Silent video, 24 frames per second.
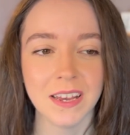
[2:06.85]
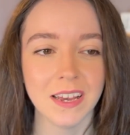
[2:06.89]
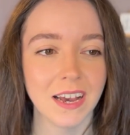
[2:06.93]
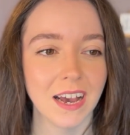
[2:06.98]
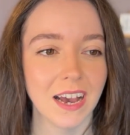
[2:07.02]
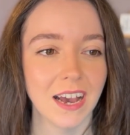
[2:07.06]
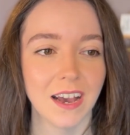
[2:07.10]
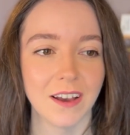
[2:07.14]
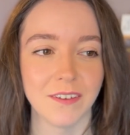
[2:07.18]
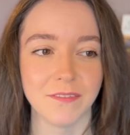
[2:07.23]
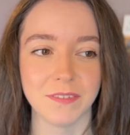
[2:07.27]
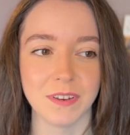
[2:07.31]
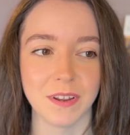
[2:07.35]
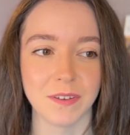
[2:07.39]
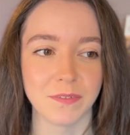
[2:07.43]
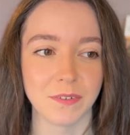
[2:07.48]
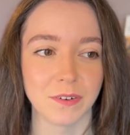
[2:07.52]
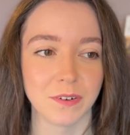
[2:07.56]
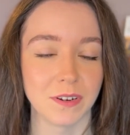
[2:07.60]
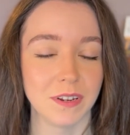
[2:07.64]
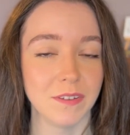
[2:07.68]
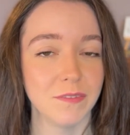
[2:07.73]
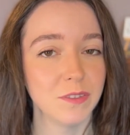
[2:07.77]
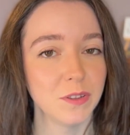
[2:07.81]
I've never,
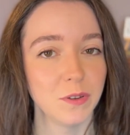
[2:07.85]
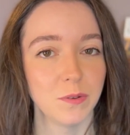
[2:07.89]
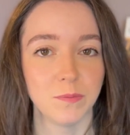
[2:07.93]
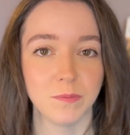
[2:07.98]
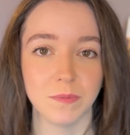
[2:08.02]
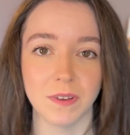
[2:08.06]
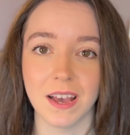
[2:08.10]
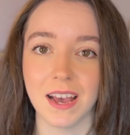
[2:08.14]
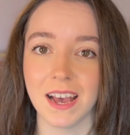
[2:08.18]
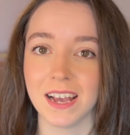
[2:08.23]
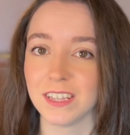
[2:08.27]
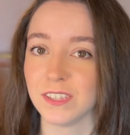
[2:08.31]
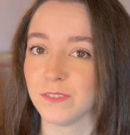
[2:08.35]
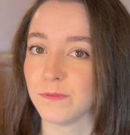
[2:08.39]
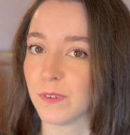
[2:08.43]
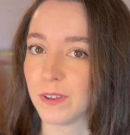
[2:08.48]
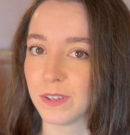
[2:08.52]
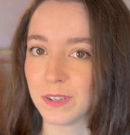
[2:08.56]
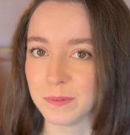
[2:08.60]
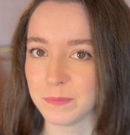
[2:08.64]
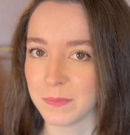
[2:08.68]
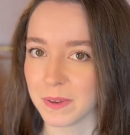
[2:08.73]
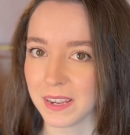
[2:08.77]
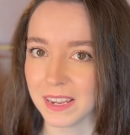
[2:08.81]
even though ads run
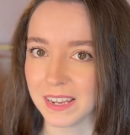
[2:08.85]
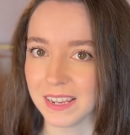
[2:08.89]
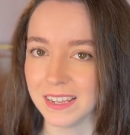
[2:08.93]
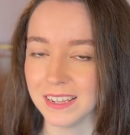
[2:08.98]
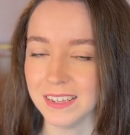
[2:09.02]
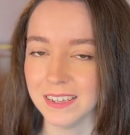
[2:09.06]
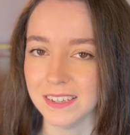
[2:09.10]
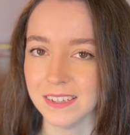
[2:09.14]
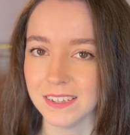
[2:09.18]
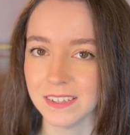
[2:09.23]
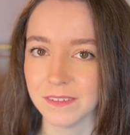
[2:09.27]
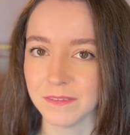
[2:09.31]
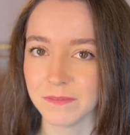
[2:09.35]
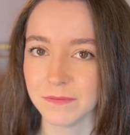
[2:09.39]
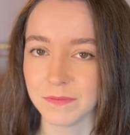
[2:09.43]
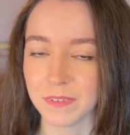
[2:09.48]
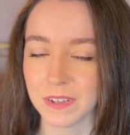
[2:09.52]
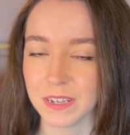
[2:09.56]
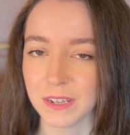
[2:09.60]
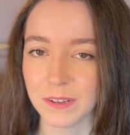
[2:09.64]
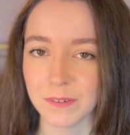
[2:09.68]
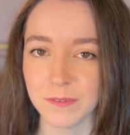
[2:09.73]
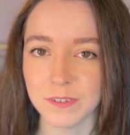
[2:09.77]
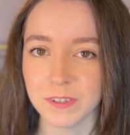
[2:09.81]
on my
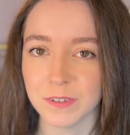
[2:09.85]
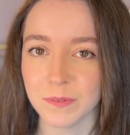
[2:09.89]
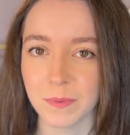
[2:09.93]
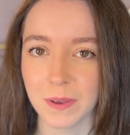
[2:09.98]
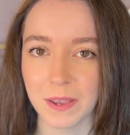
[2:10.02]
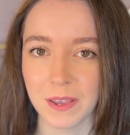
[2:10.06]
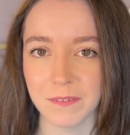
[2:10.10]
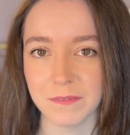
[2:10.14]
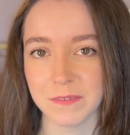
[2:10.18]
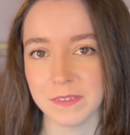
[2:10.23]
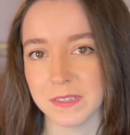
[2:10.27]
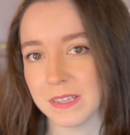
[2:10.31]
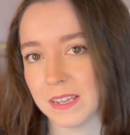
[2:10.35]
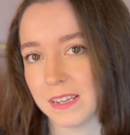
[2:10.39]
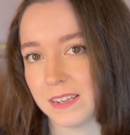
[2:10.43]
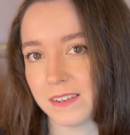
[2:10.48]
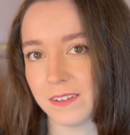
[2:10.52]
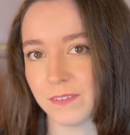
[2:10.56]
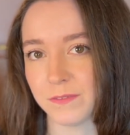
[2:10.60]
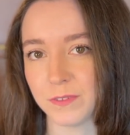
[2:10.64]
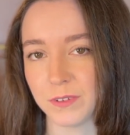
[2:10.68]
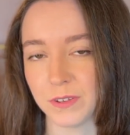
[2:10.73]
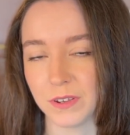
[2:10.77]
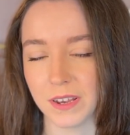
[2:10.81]
videos, you might have seen a
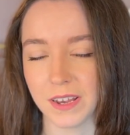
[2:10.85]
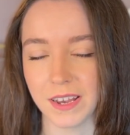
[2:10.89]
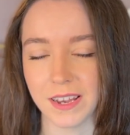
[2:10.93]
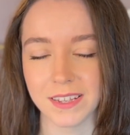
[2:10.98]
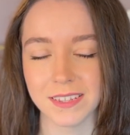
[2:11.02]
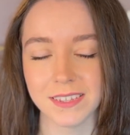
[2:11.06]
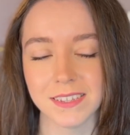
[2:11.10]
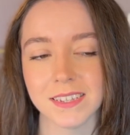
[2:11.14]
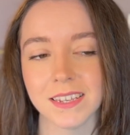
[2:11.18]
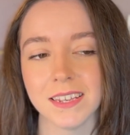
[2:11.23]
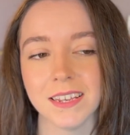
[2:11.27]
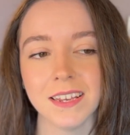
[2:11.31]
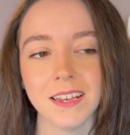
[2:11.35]
few ads,